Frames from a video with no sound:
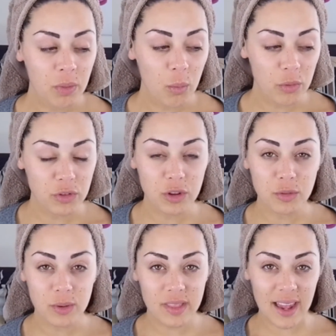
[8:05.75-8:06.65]
want to use
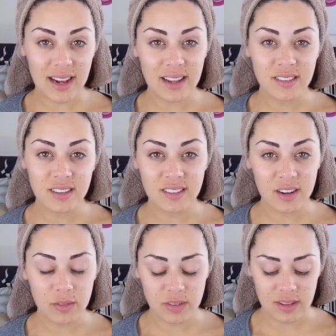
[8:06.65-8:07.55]
one of their cleansers, and
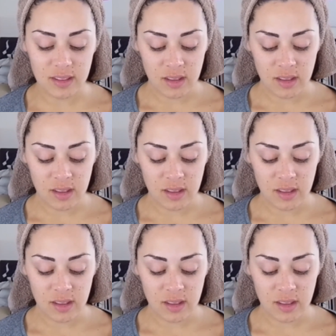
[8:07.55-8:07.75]
obviously